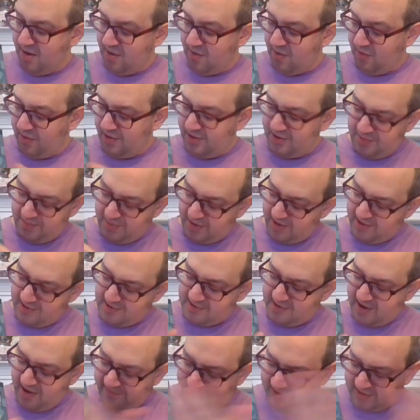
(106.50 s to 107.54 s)
or you can put
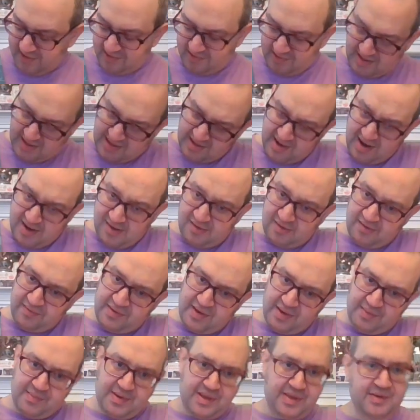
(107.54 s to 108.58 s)
aircraft in either of
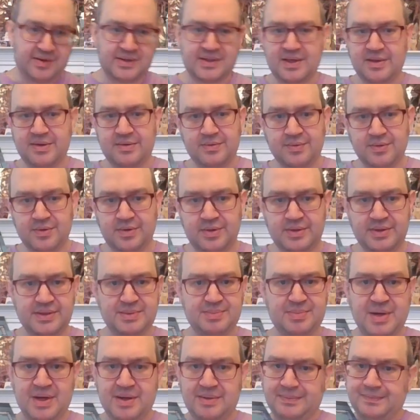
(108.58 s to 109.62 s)
them, and there's other rules,
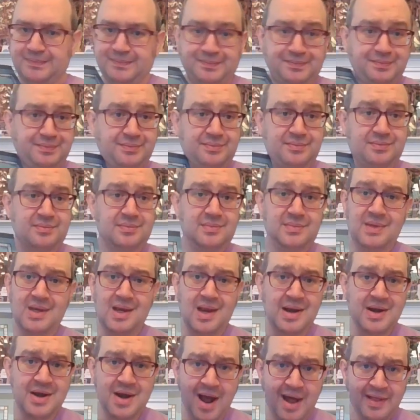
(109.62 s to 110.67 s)
but
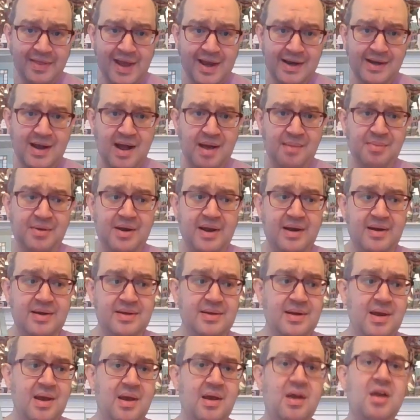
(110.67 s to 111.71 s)
not that complicated,
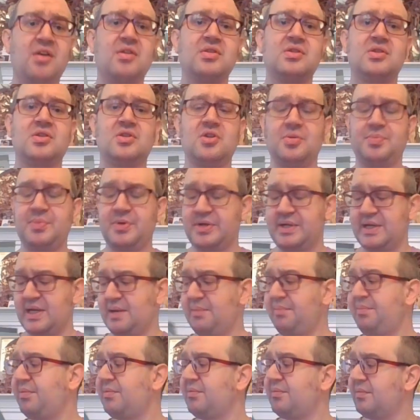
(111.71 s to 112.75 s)
super
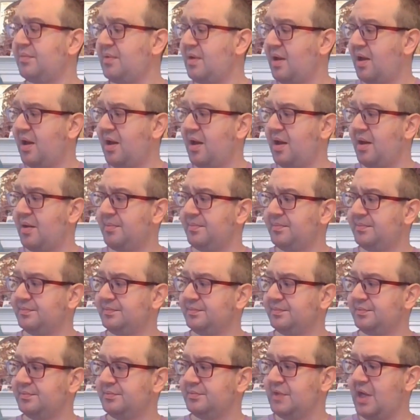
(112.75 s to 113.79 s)
deep.
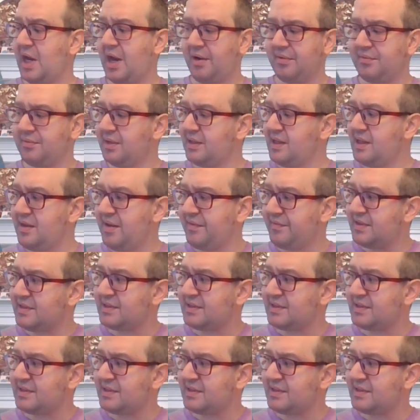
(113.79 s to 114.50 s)
Yeah, really love this